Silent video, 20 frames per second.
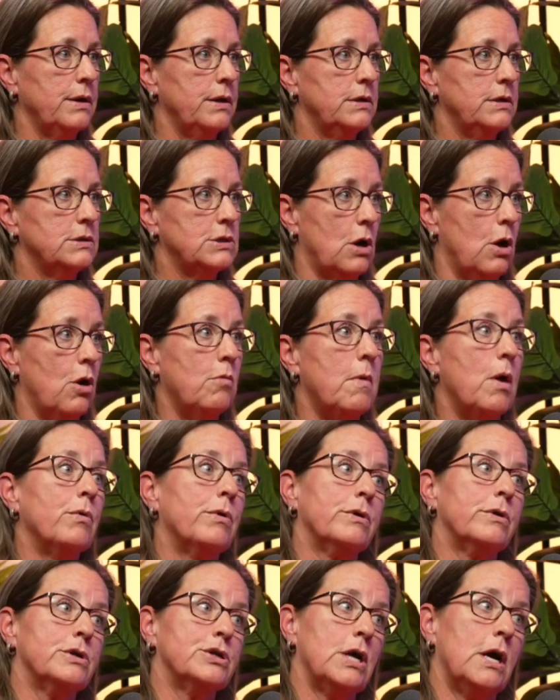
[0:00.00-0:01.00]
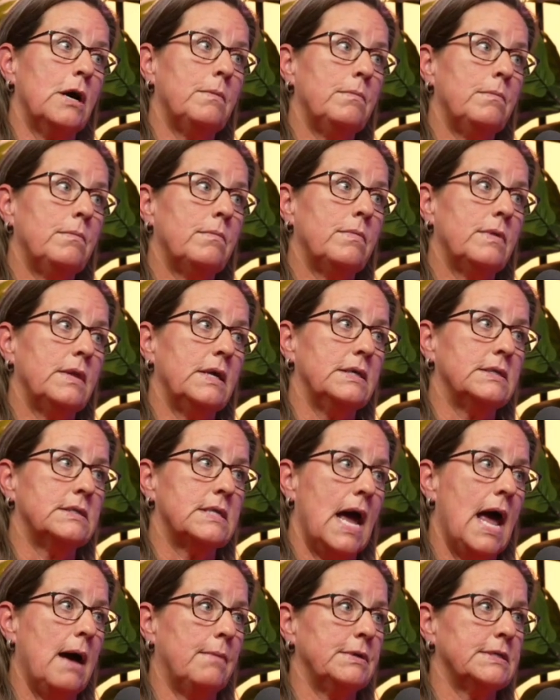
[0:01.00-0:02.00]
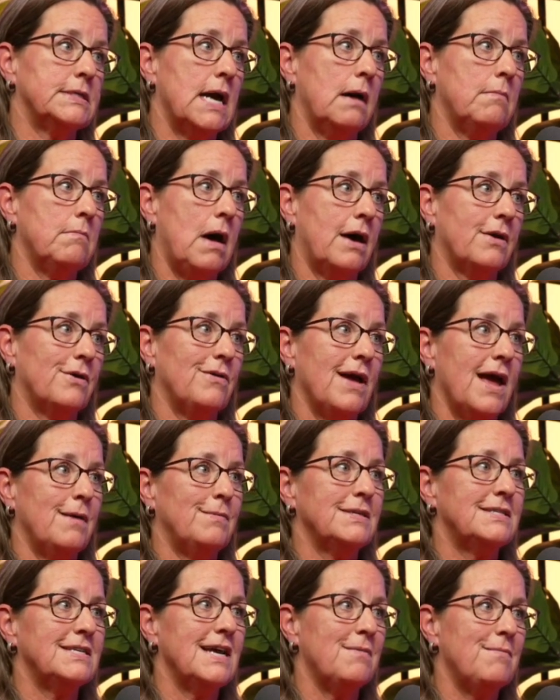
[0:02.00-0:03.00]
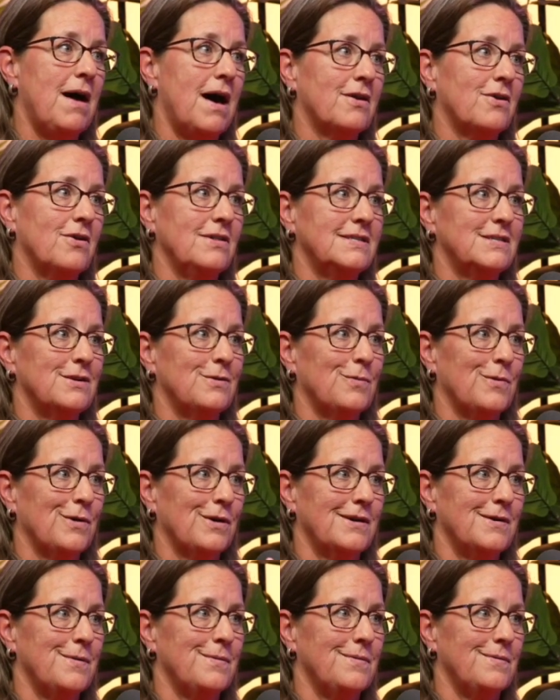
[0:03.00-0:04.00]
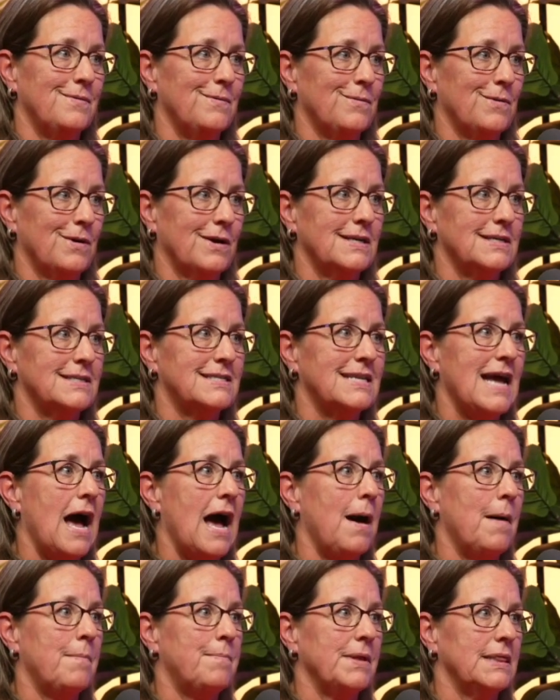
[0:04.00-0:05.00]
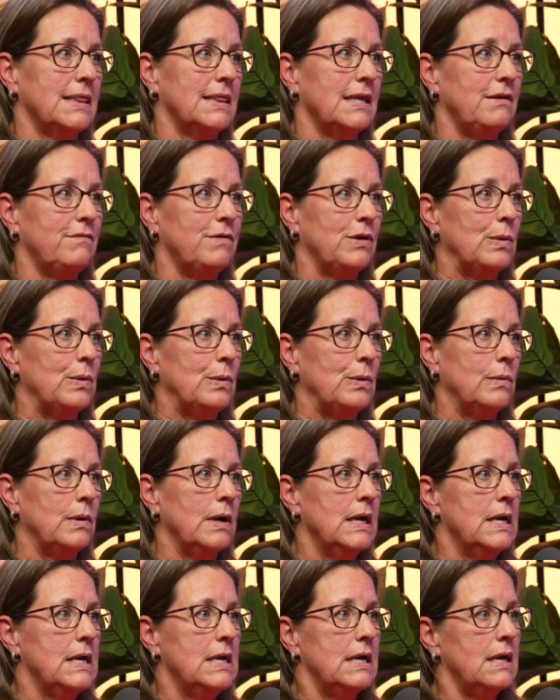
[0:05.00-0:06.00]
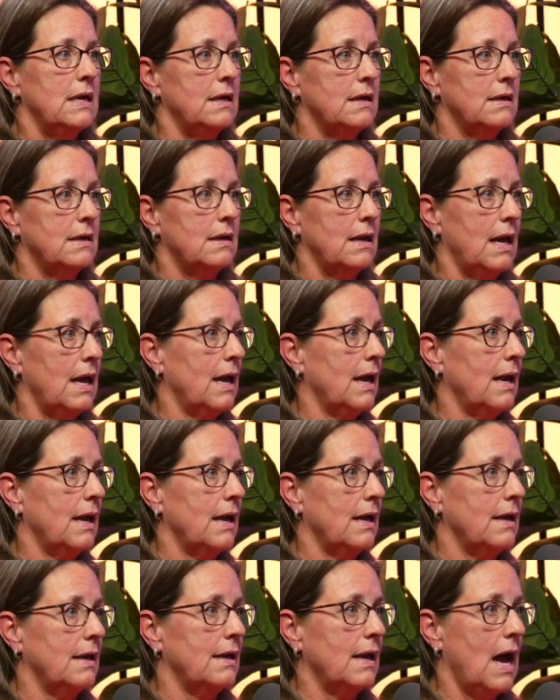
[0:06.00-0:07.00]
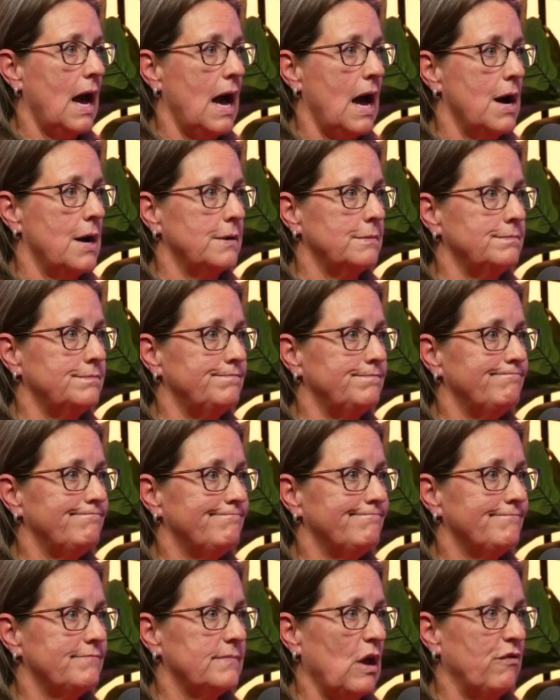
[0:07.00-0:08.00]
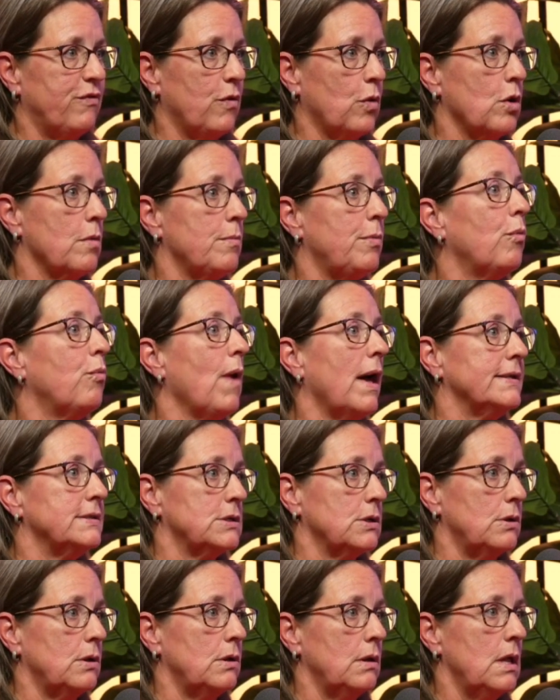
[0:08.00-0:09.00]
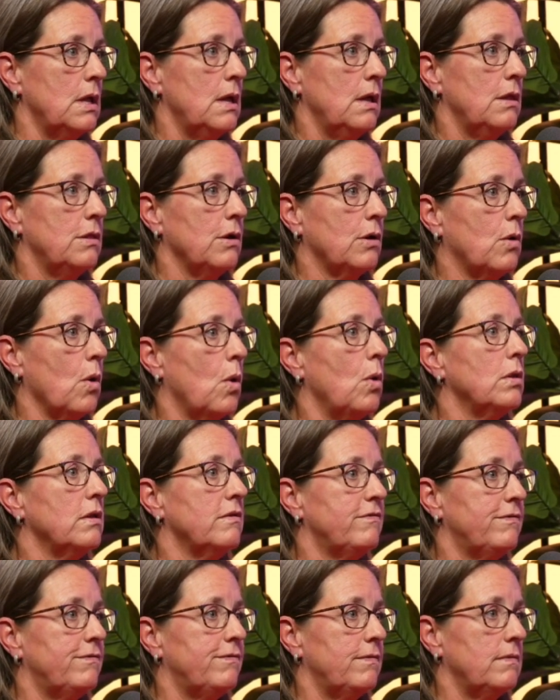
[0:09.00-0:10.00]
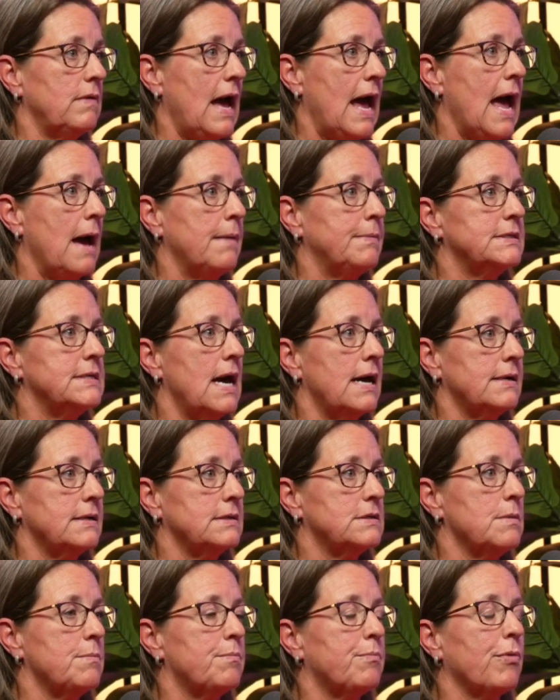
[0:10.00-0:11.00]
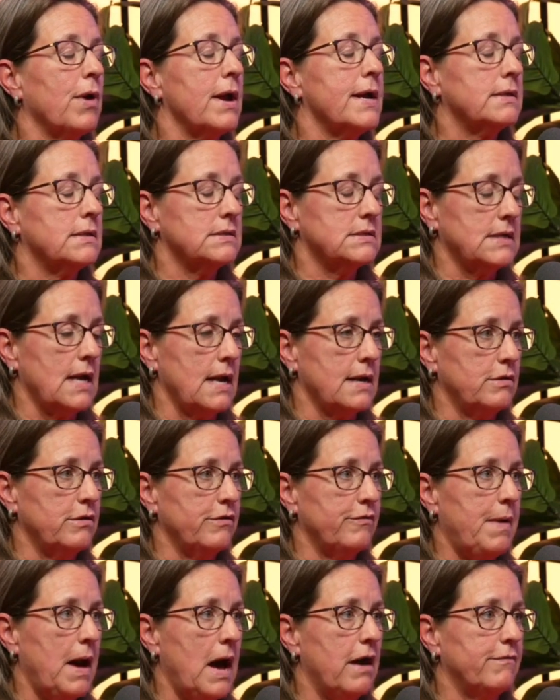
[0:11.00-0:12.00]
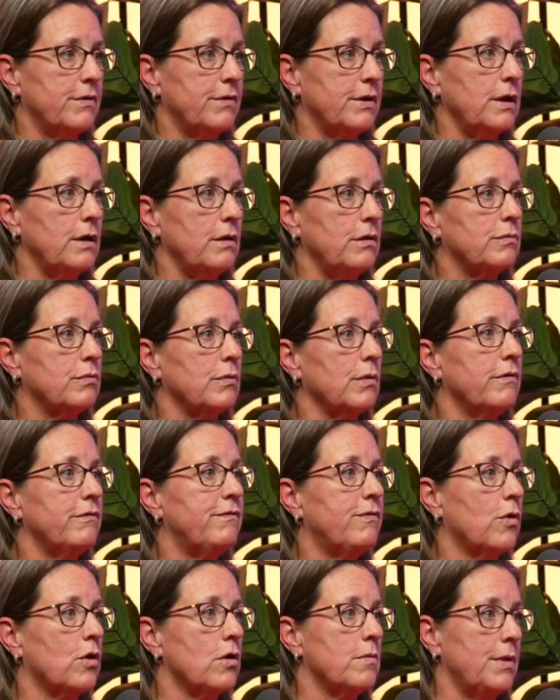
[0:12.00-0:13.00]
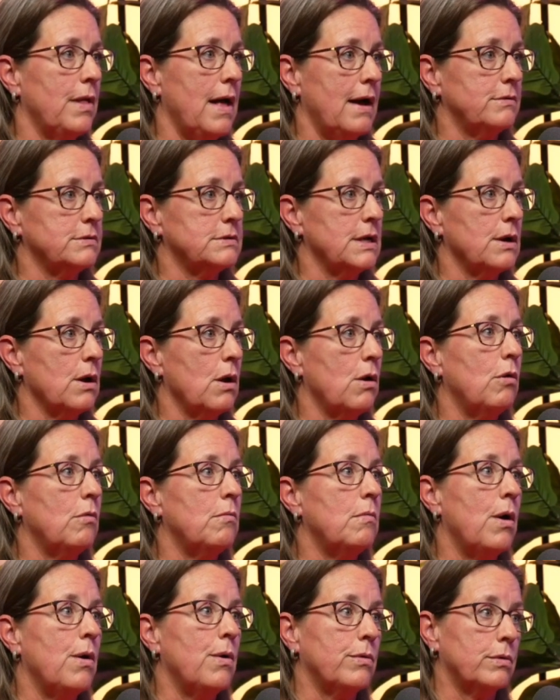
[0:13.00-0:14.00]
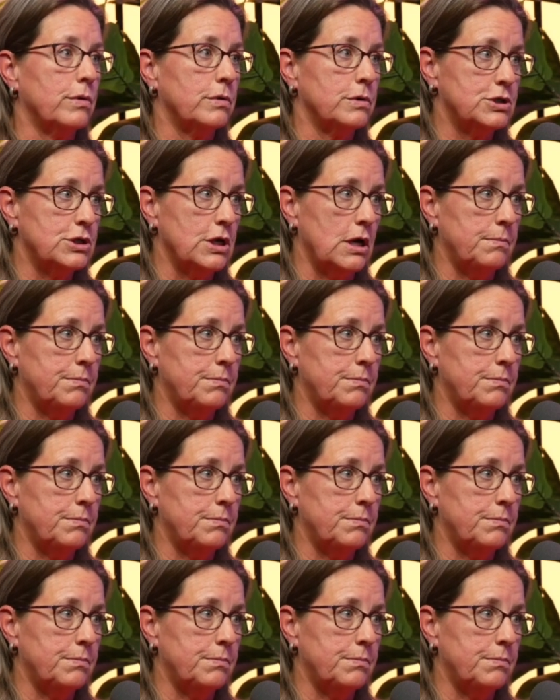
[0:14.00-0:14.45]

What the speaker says: to home ownership is the habitat model. Habitat model isn't we're gonna stop and leave you in a affordable rental. The goal of habitat is to break the cycle of poverty through affordable housing home ownership